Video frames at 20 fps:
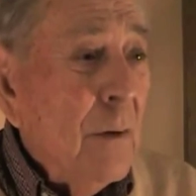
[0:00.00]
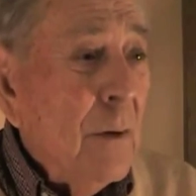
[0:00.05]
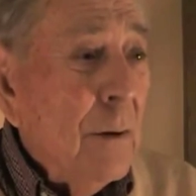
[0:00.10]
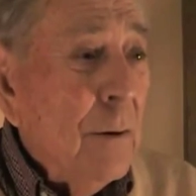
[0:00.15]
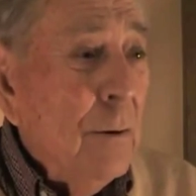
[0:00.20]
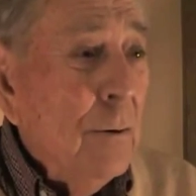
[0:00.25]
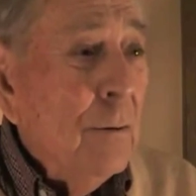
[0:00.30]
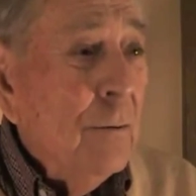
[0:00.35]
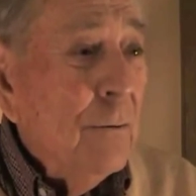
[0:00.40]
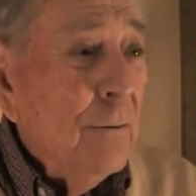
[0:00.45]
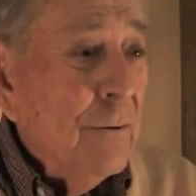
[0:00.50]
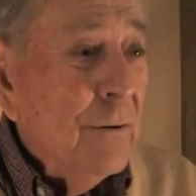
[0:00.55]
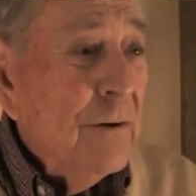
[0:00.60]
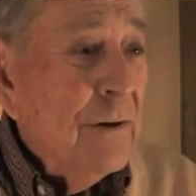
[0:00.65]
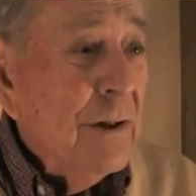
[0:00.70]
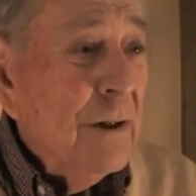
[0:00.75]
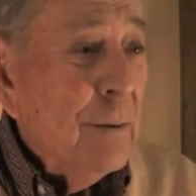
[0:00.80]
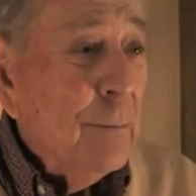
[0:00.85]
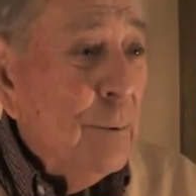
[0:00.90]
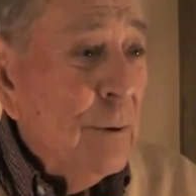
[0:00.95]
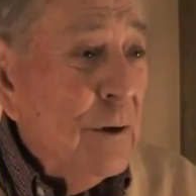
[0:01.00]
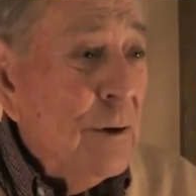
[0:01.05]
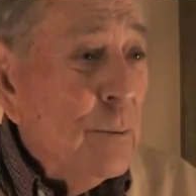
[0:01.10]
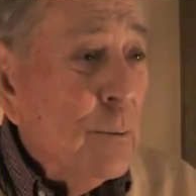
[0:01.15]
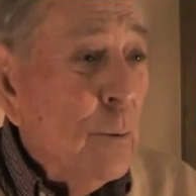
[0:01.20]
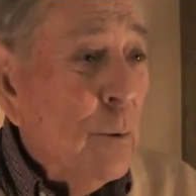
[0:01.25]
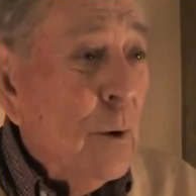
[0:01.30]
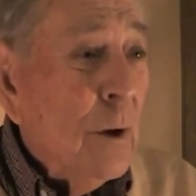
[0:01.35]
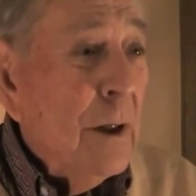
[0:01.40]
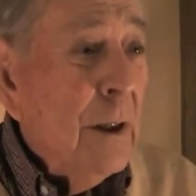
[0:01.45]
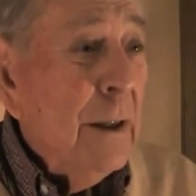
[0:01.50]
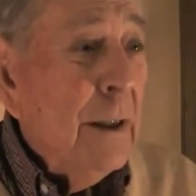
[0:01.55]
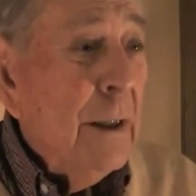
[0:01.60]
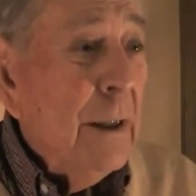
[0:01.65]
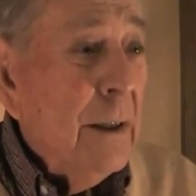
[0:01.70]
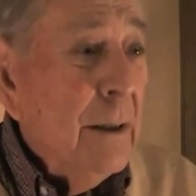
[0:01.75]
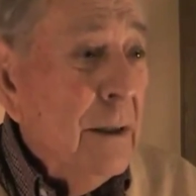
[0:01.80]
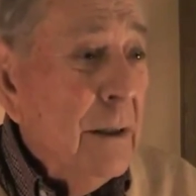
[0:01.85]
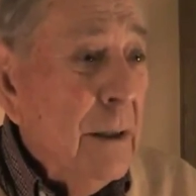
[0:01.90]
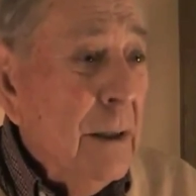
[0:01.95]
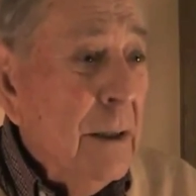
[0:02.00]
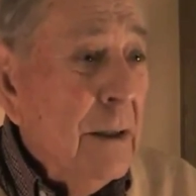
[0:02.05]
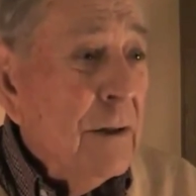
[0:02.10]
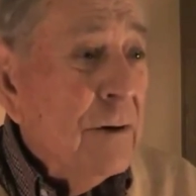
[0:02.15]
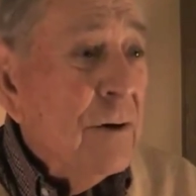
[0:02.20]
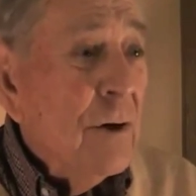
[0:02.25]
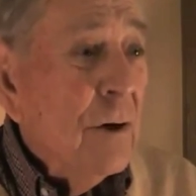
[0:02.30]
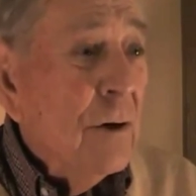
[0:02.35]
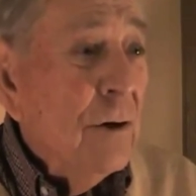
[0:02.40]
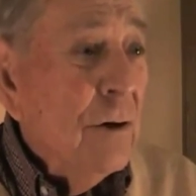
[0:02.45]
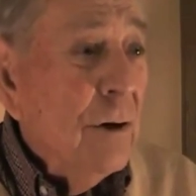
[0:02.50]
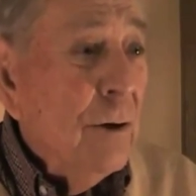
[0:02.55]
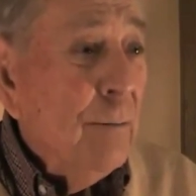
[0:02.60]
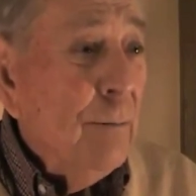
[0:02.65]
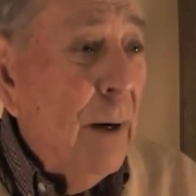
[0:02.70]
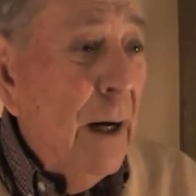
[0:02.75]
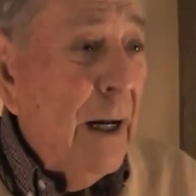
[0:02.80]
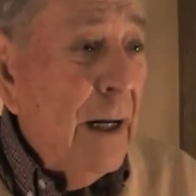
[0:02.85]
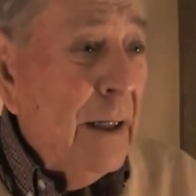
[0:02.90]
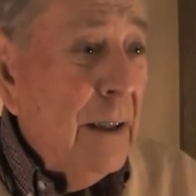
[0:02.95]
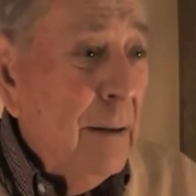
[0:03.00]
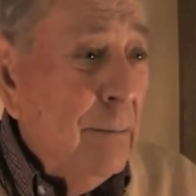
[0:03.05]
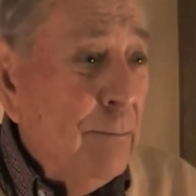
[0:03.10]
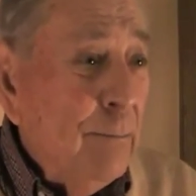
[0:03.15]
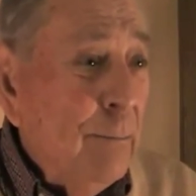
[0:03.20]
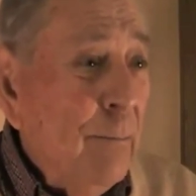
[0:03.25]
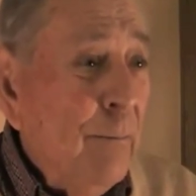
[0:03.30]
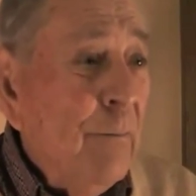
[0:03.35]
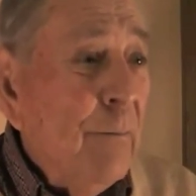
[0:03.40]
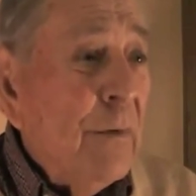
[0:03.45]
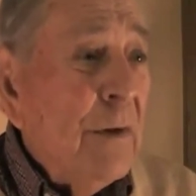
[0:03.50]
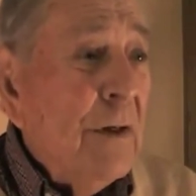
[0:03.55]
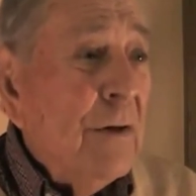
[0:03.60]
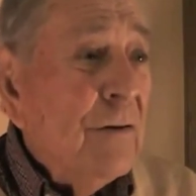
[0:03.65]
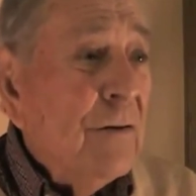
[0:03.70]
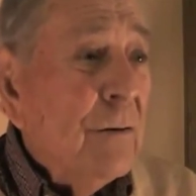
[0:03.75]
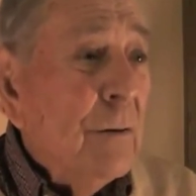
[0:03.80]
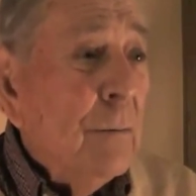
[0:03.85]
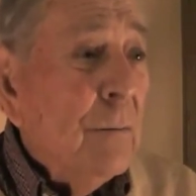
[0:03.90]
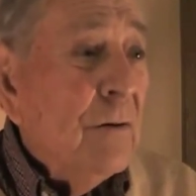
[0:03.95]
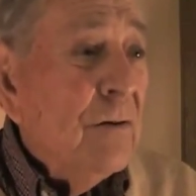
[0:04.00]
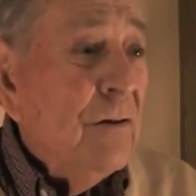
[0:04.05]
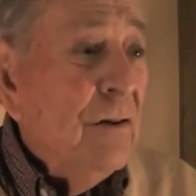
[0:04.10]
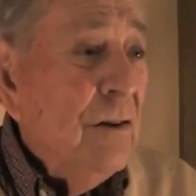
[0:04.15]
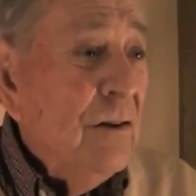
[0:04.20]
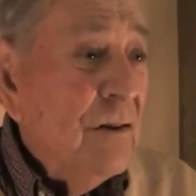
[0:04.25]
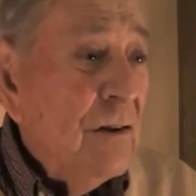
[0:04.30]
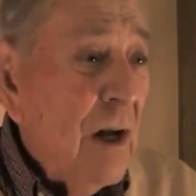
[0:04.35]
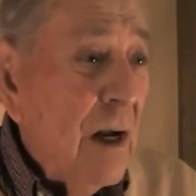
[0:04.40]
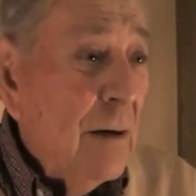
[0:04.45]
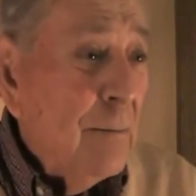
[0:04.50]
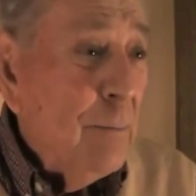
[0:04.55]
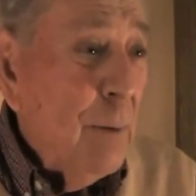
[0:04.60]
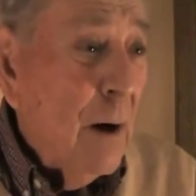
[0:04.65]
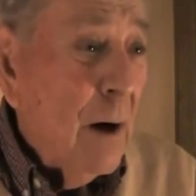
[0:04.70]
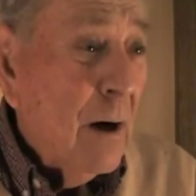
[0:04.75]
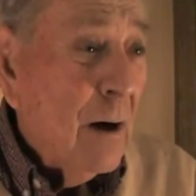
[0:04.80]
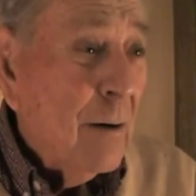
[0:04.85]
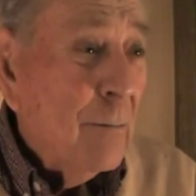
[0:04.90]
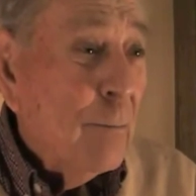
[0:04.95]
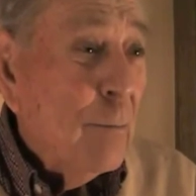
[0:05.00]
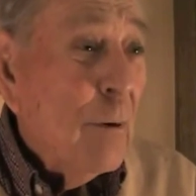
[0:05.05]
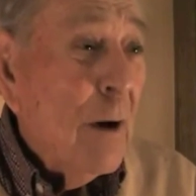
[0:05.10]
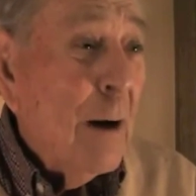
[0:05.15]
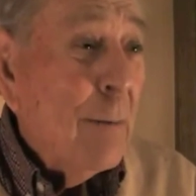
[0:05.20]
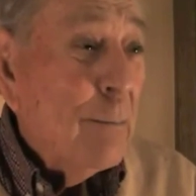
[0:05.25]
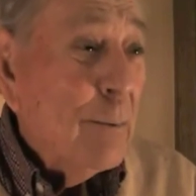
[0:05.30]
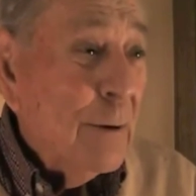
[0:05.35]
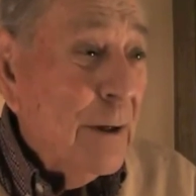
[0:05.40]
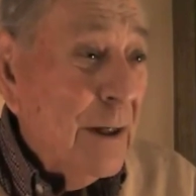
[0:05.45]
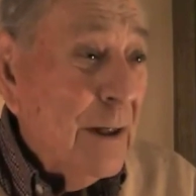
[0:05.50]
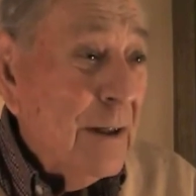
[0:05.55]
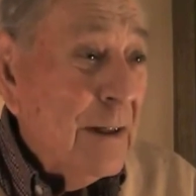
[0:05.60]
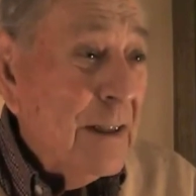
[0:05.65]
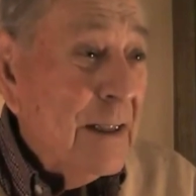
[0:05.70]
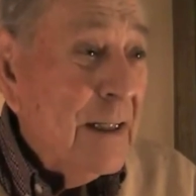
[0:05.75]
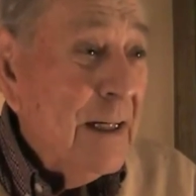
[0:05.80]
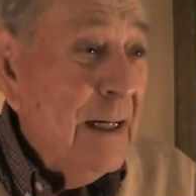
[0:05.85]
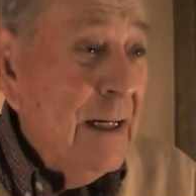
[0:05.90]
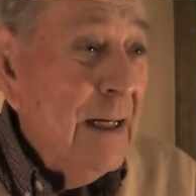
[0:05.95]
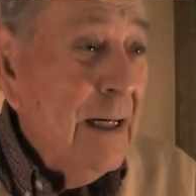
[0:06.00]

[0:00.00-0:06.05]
University of Bridgeport, and they started to buy up Seaside Park properties.